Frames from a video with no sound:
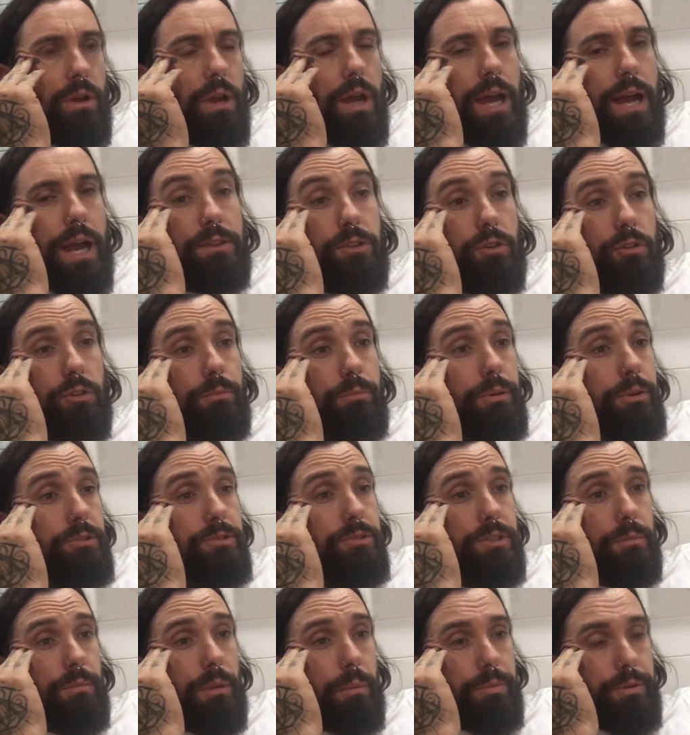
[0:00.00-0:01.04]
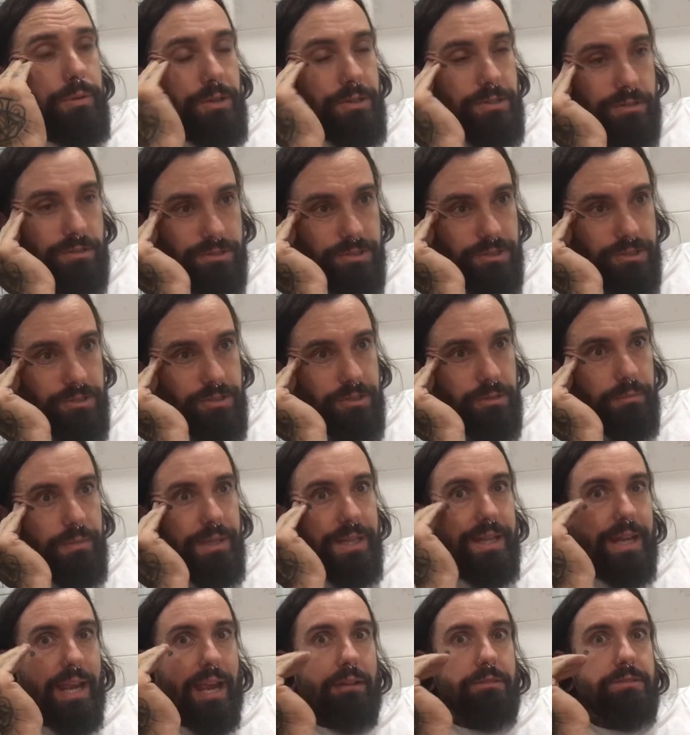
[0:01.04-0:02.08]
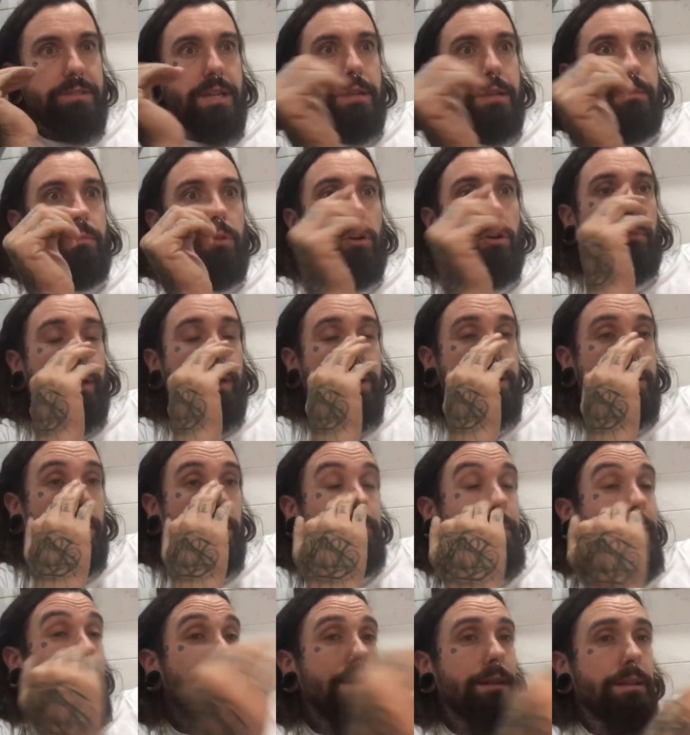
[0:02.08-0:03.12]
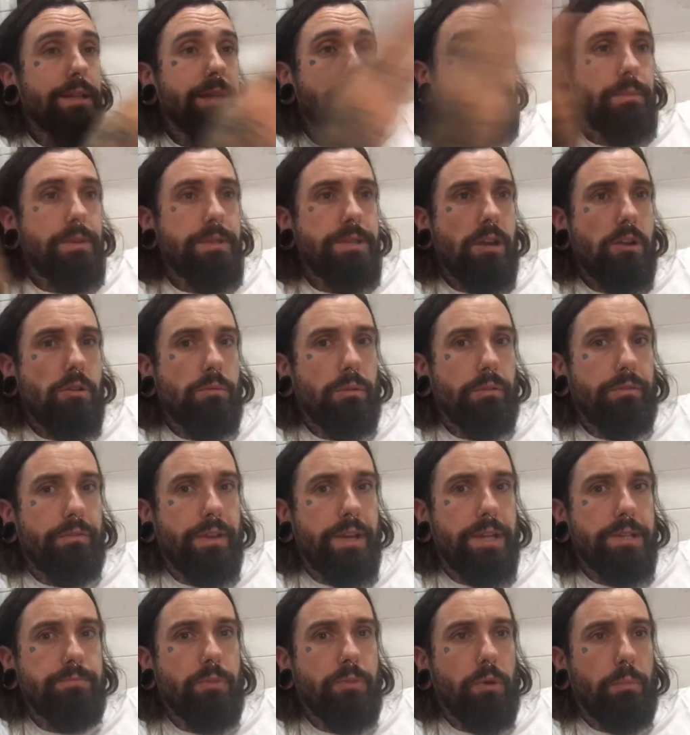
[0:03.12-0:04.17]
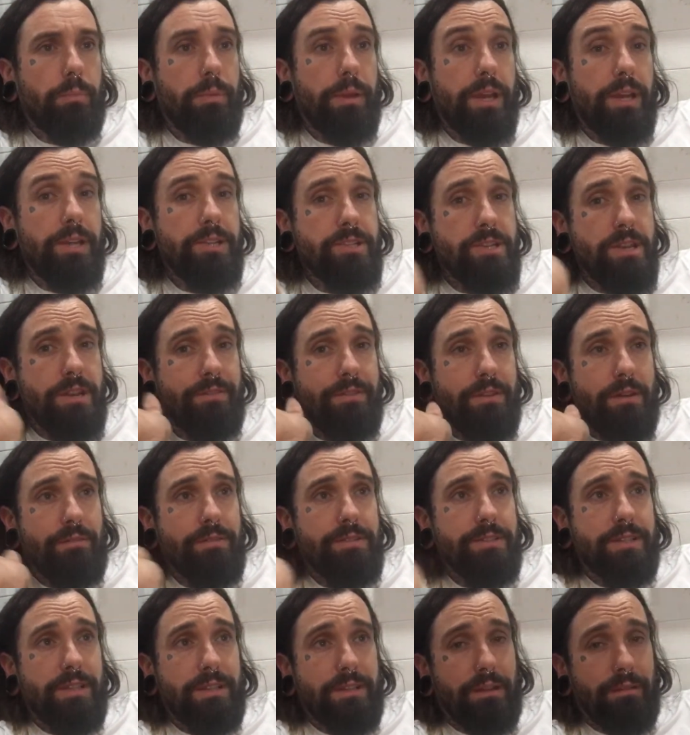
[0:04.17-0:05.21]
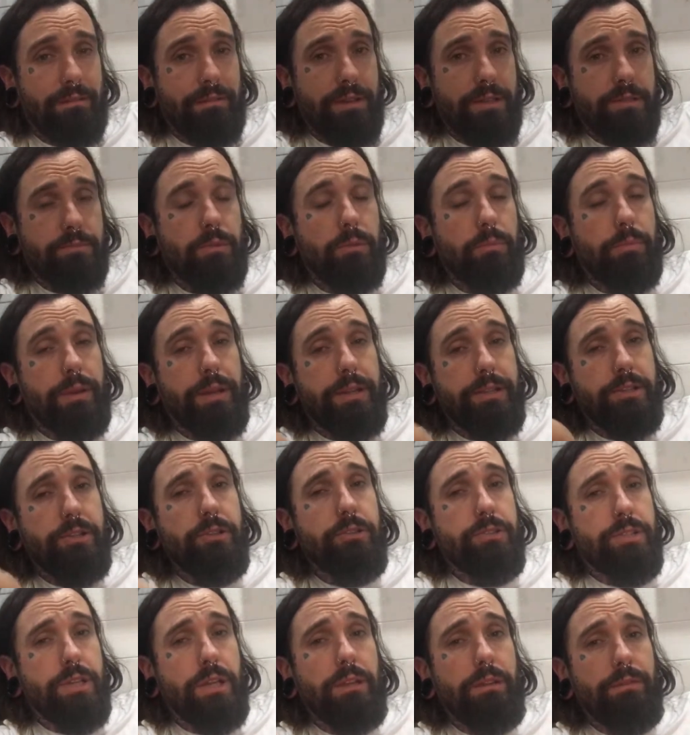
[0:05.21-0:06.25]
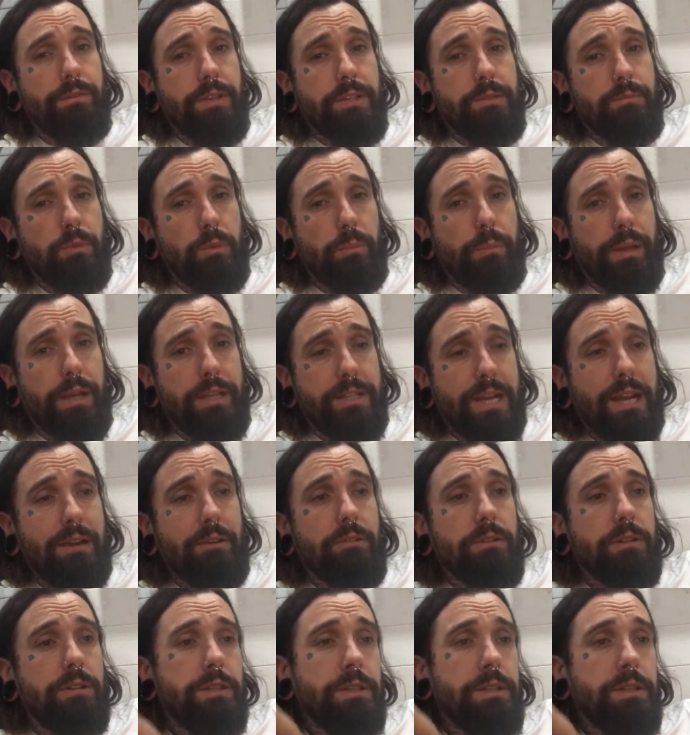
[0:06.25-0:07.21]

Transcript: I don't post on my personal social media accounts anymore because I made a Liam the Terrible Facebook page. If you haven't seen that Facebook page, go check that Facebook page out.